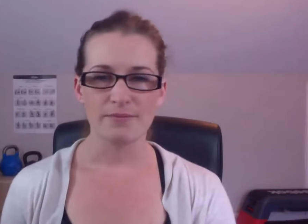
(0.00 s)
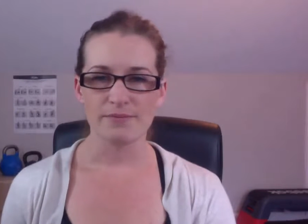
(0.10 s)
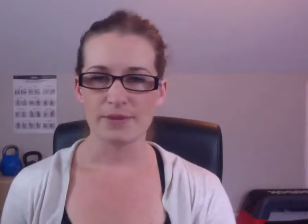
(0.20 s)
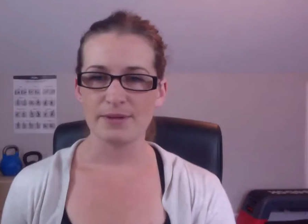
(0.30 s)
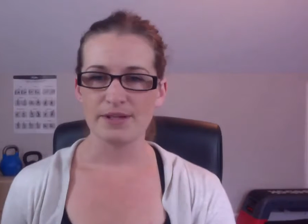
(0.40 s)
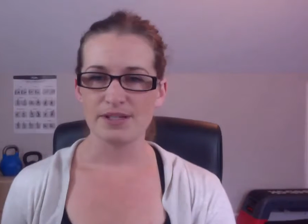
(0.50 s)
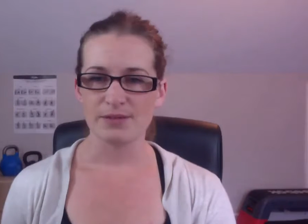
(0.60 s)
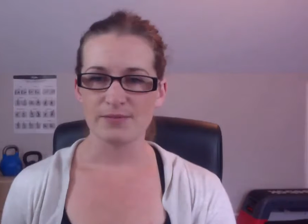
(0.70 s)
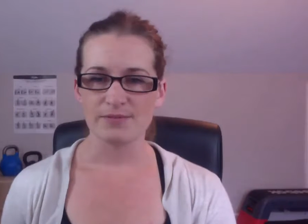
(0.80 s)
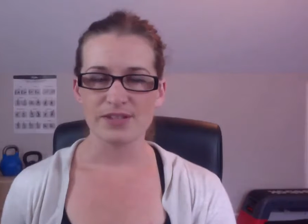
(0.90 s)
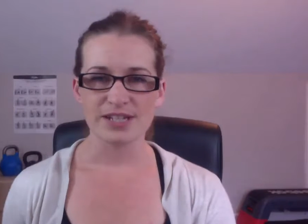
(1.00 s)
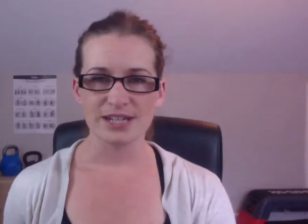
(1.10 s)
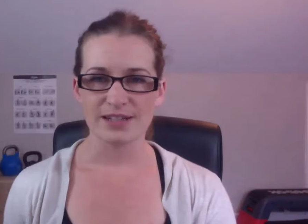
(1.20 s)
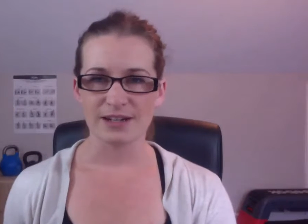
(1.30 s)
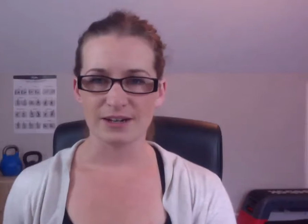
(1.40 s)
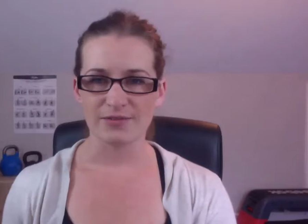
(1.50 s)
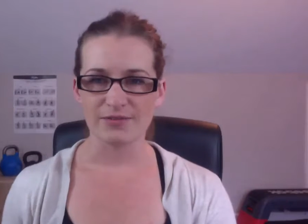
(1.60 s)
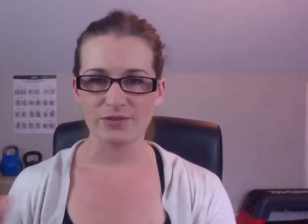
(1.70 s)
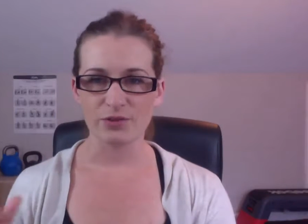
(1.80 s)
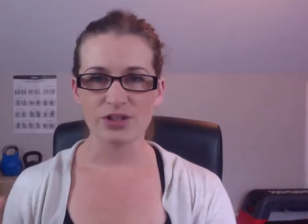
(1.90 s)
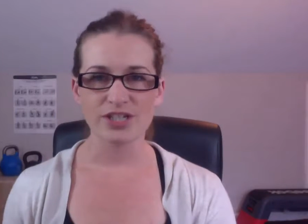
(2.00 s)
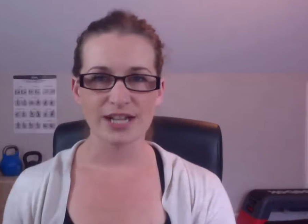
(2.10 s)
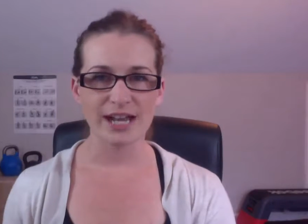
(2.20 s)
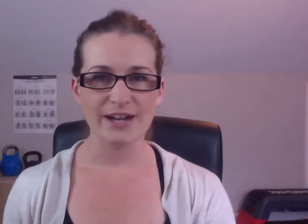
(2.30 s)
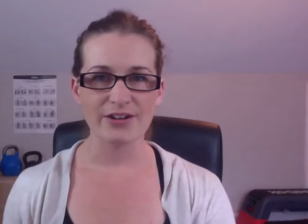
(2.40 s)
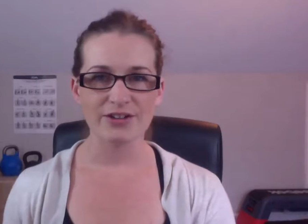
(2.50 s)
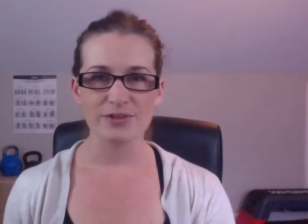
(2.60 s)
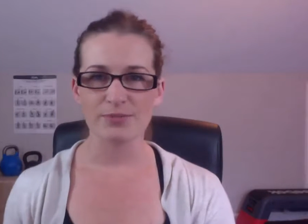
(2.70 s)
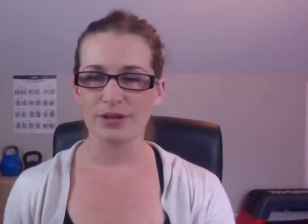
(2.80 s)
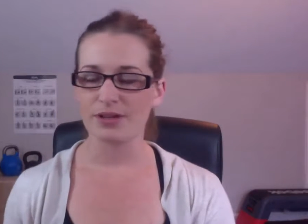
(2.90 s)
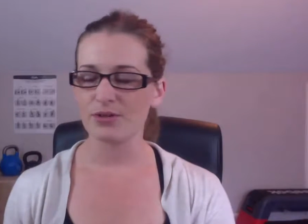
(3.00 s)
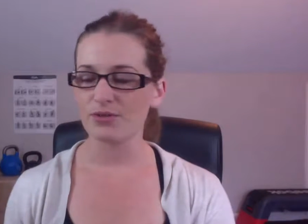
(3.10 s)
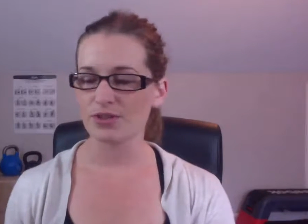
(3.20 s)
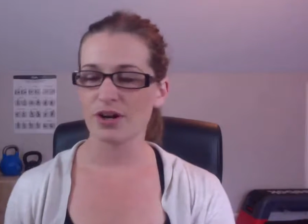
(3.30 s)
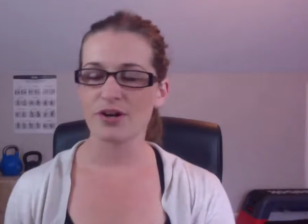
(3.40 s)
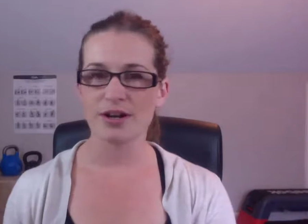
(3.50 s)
maybe some floor sliders, but those aren't